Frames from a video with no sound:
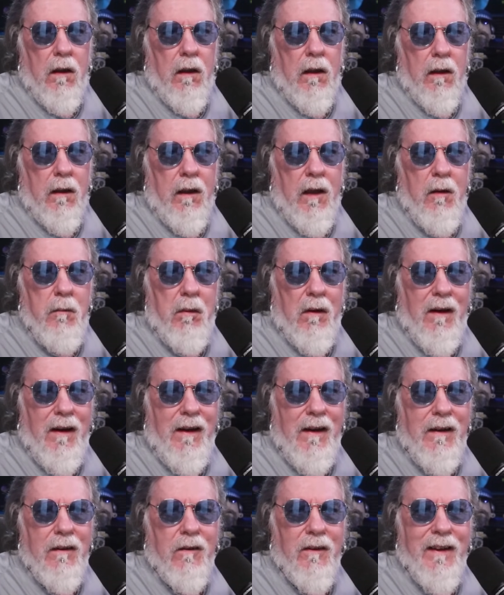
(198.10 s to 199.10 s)
and keep our
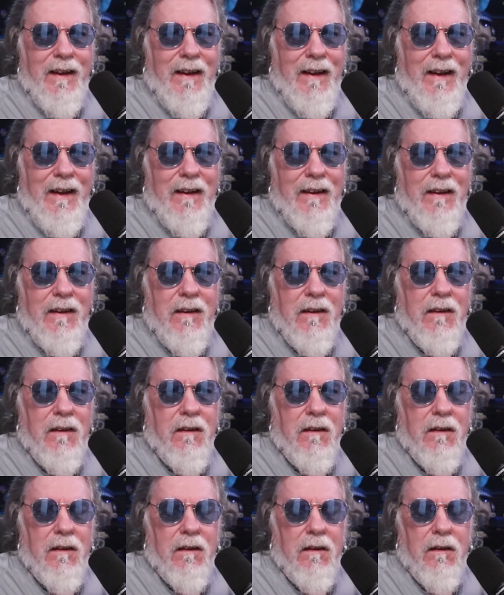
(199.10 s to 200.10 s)
eye on Anna
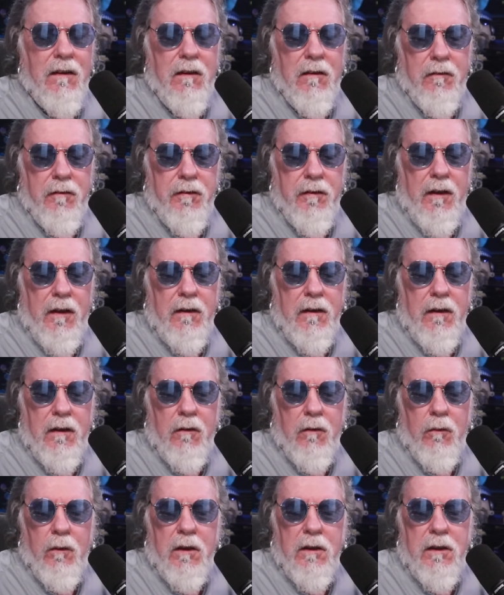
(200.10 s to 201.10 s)
and find
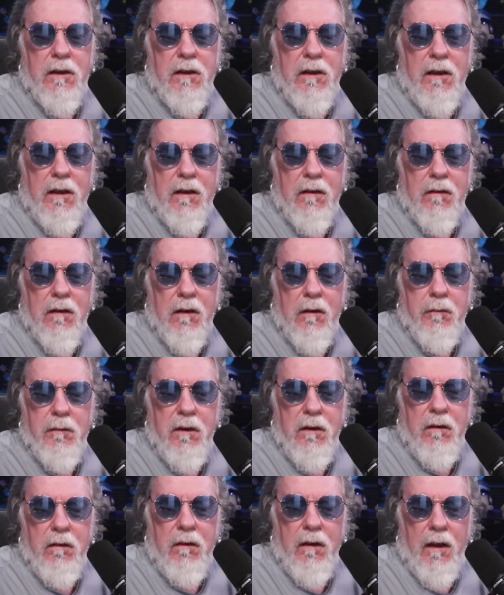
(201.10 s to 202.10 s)
out what she gets up
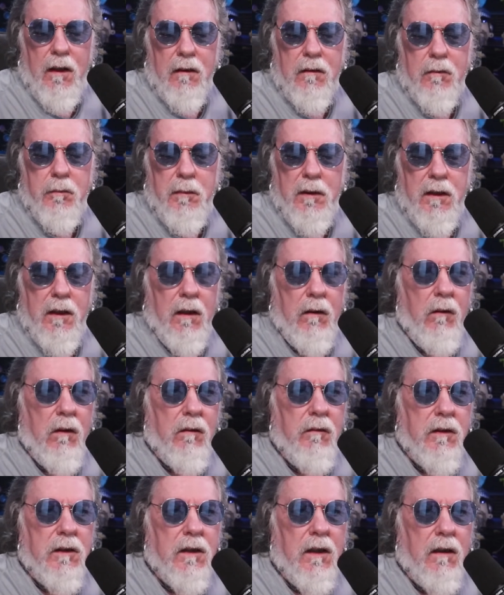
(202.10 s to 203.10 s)
to next. But yeah, go
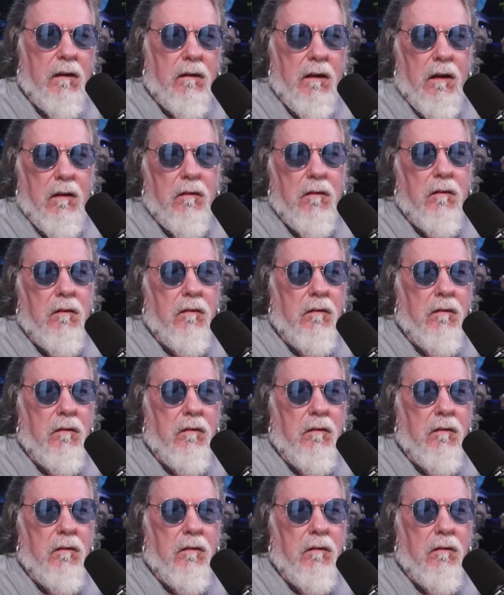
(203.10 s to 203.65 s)
over and check her out.